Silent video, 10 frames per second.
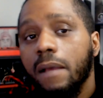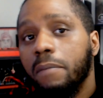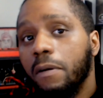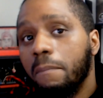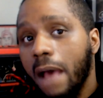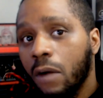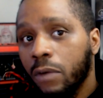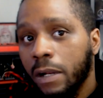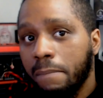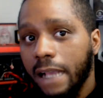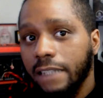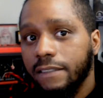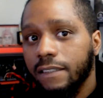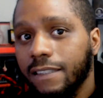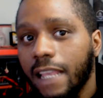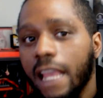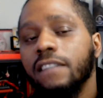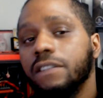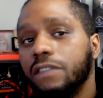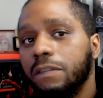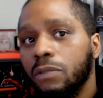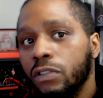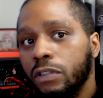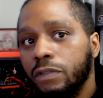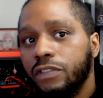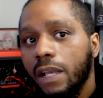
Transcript: But Malwarebytes scans and removes